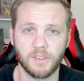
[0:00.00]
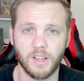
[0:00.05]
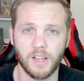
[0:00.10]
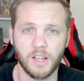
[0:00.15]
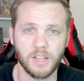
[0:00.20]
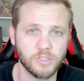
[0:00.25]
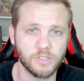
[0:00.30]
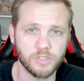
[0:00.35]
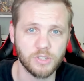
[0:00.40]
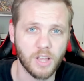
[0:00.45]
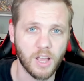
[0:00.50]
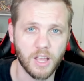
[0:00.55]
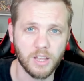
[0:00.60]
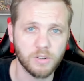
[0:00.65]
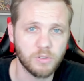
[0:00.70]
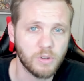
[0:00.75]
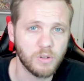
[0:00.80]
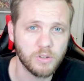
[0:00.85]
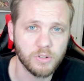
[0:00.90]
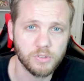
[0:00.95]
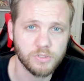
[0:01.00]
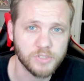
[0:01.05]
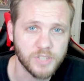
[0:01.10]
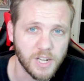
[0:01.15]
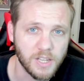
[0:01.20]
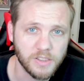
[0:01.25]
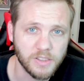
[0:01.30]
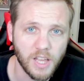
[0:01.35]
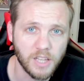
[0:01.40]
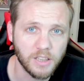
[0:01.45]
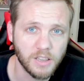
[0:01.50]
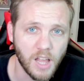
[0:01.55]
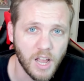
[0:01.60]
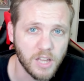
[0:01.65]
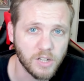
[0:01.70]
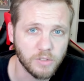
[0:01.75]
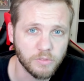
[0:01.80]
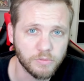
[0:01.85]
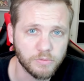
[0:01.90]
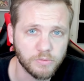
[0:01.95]
I just, I don't understand that
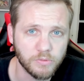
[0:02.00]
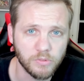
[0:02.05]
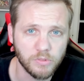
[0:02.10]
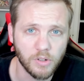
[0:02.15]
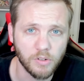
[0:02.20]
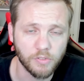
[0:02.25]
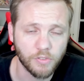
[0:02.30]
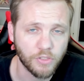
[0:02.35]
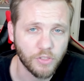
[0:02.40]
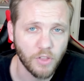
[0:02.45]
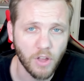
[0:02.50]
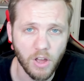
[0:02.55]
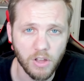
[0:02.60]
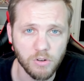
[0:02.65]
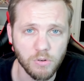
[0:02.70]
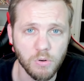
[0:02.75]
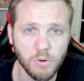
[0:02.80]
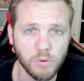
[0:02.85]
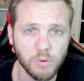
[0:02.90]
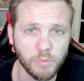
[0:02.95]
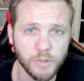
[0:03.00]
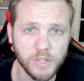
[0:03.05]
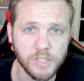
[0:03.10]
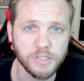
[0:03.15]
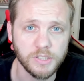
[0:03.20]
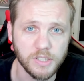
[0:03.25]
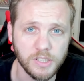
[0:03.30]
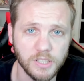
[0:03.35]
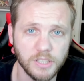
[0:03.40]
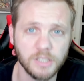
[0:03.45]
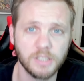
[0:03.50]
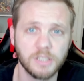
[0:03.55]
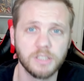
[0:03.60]
line of, of thought or reasoning.